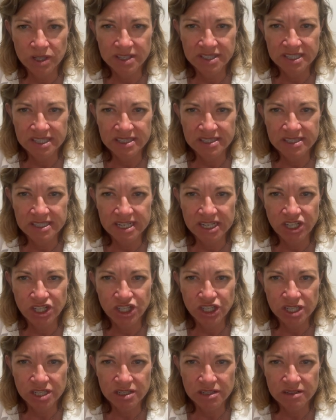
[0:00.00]

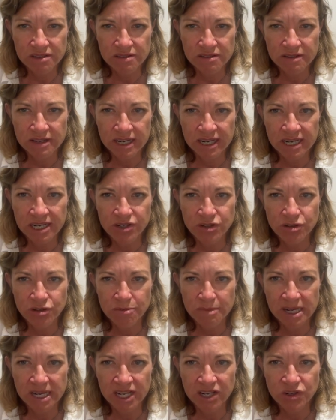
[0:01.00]
sensation,
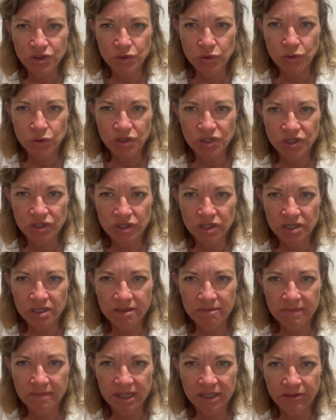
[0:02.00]
intermediate
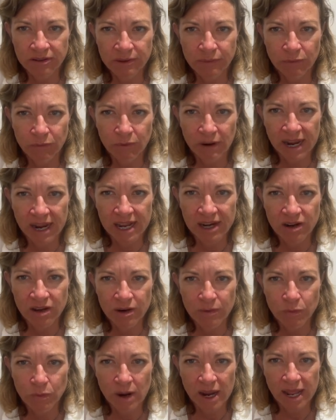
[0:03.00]
dorsal, coloring red
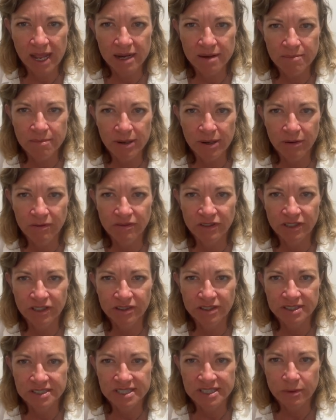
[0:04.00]
on red, but hopefully you
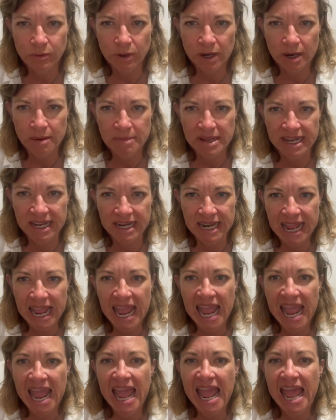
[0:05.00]
can see where I mean,
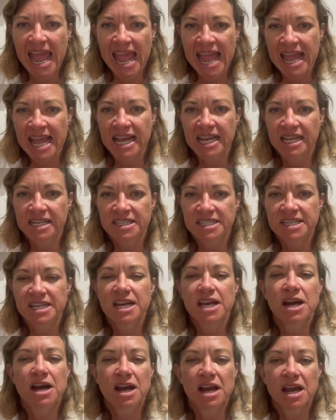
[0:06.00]
and
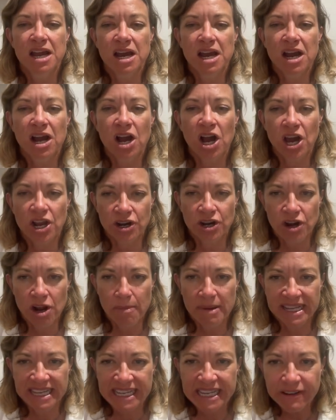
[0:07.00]

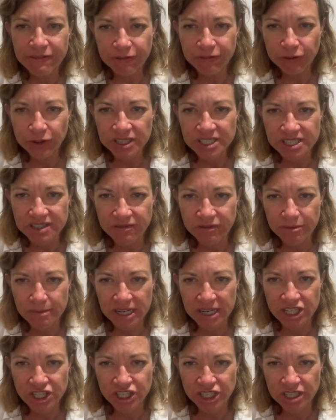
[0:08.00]
autonomic efferent
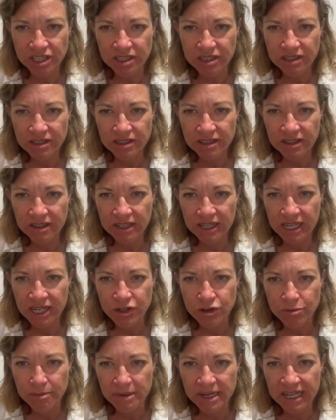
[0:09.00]
information,
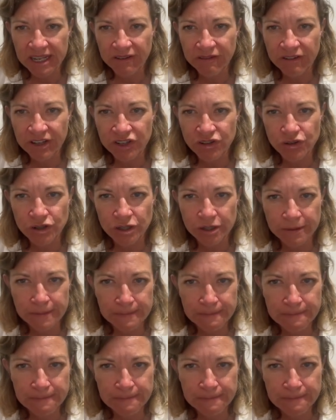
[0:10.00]
intermediate ventral.